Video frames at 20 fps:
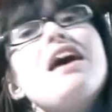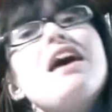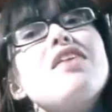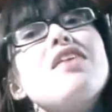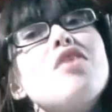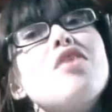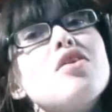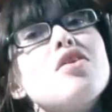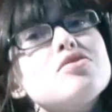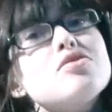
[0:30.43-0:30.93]

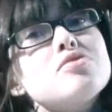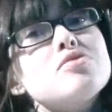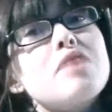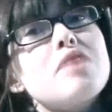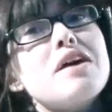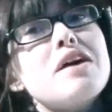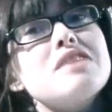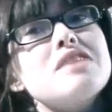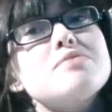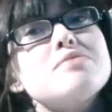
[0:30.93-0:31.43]
And also
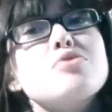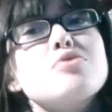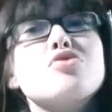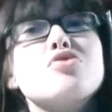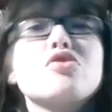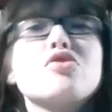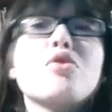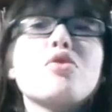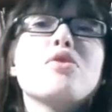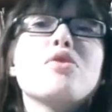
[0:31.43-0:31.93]
guys, make
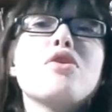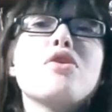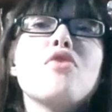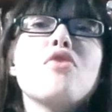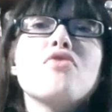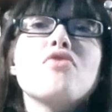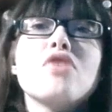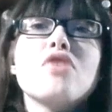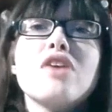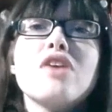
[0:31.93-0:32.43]
sure to go on
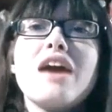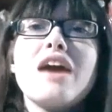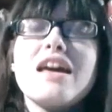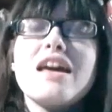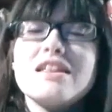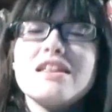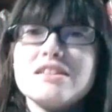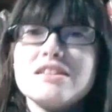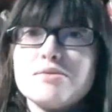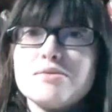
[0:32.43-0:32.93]
over
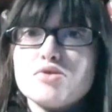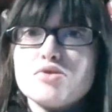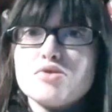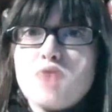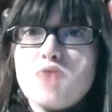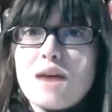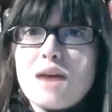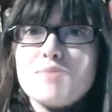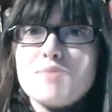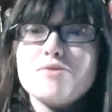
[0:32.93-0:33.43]
and
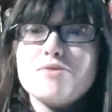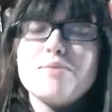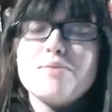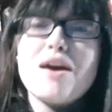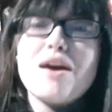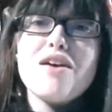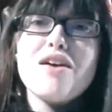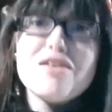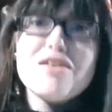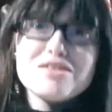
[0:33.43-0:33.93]
subscribe to
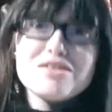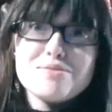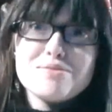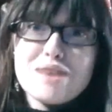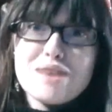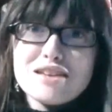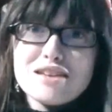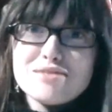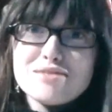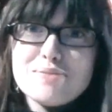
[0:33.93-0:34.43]
my
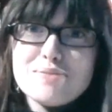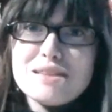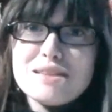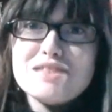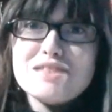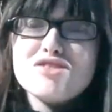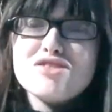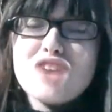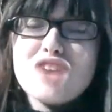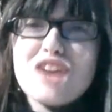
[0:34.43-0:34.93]
awesome
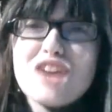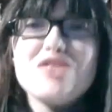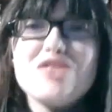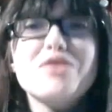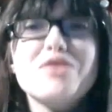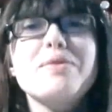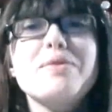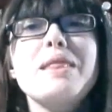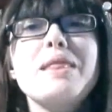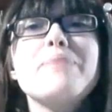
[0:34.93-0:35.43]
husband's
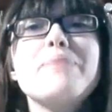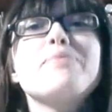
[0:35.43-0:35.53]
channel,